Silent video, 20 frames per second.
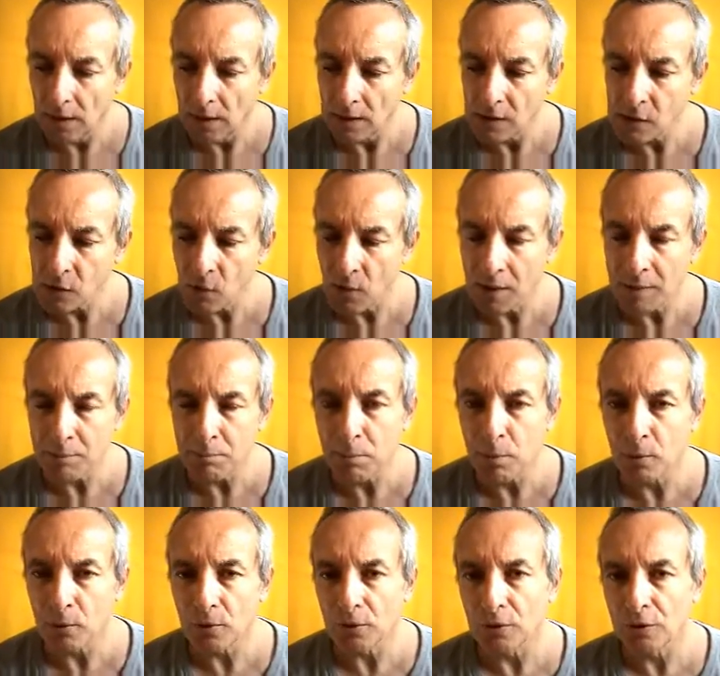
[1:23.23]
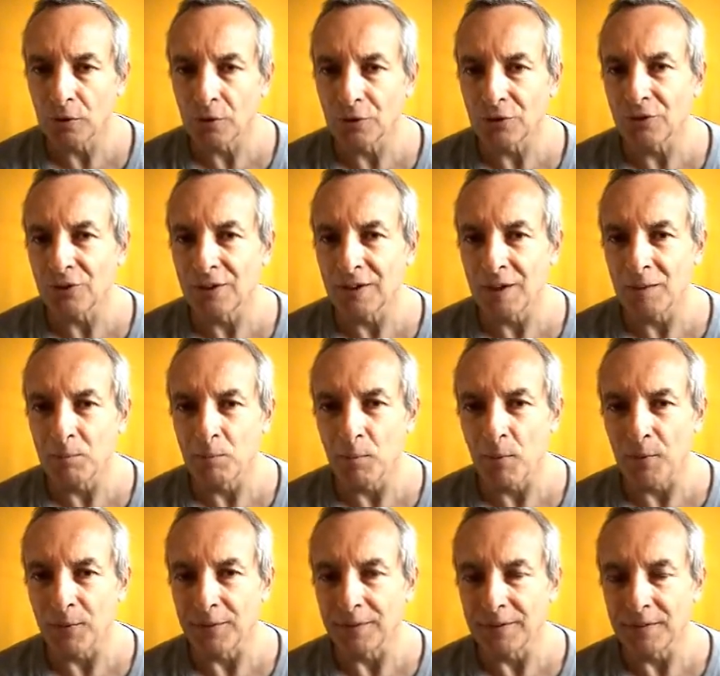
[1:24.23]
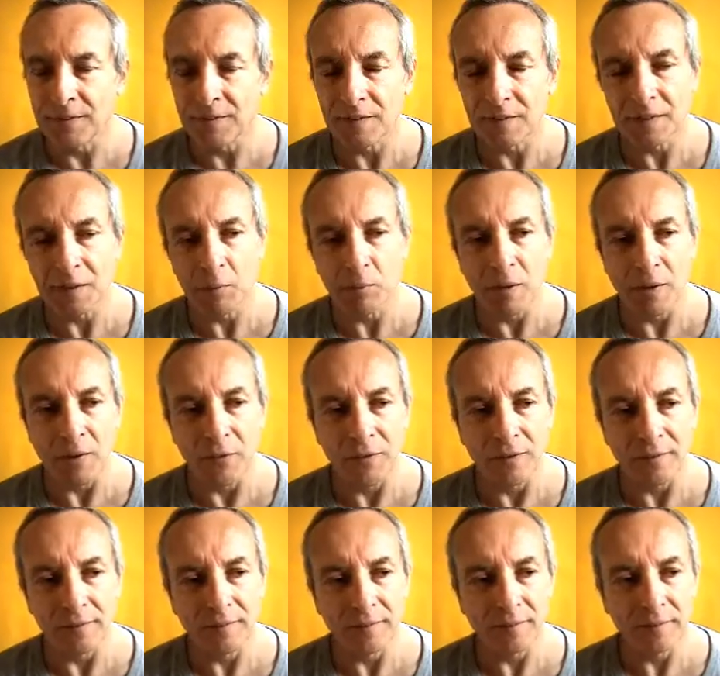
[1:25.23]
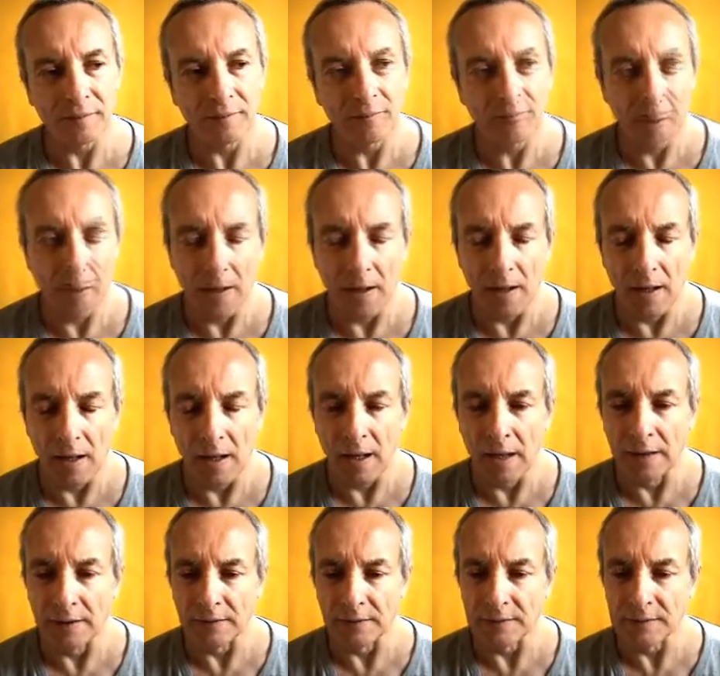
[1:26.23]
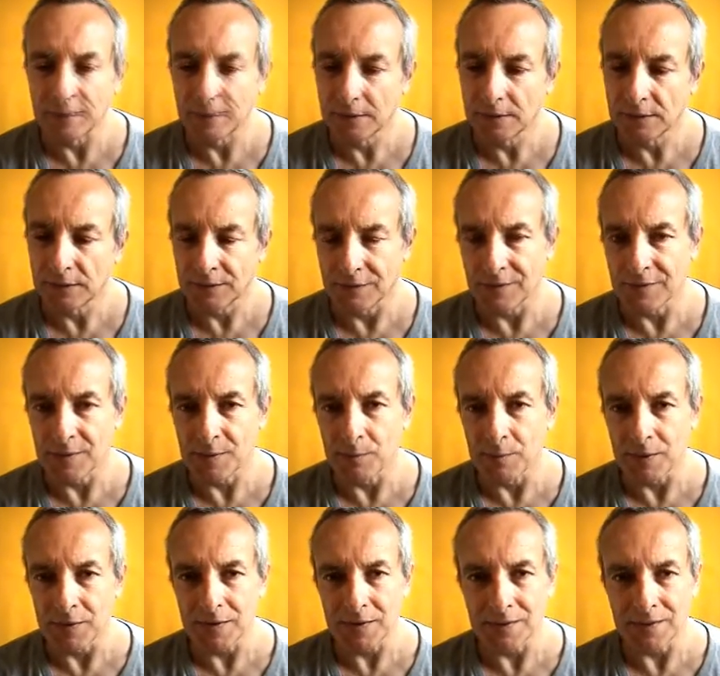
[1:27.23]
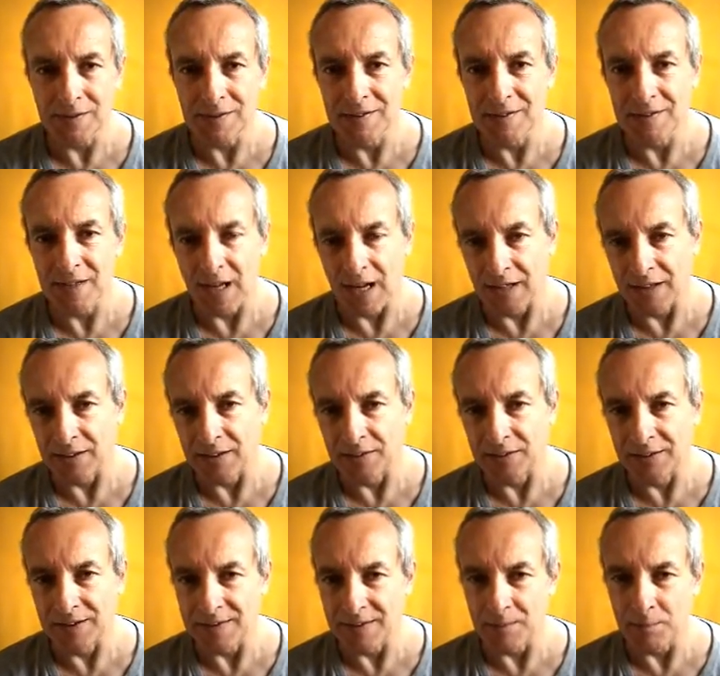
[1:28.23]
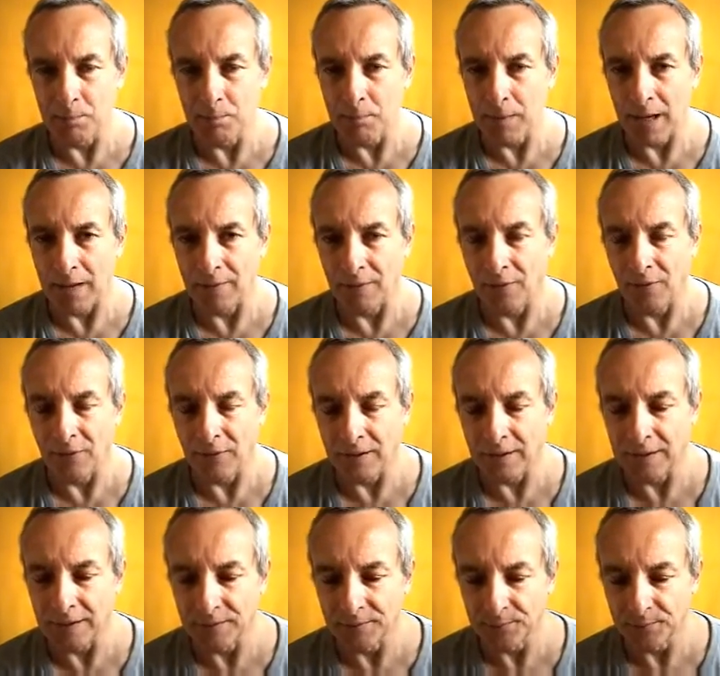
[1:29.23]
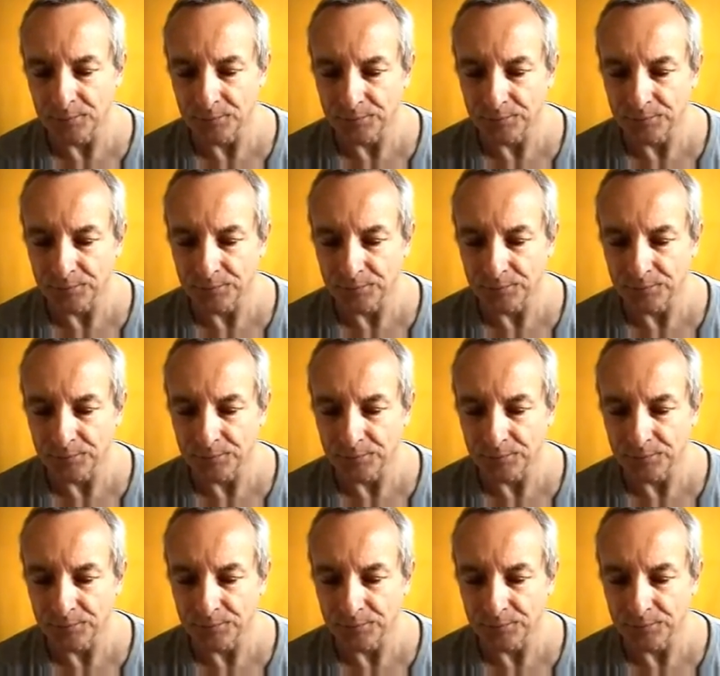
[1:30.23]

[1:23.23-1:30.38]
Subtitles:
It's quite important not to get moralistic about this and dismiss desire as a bad thing.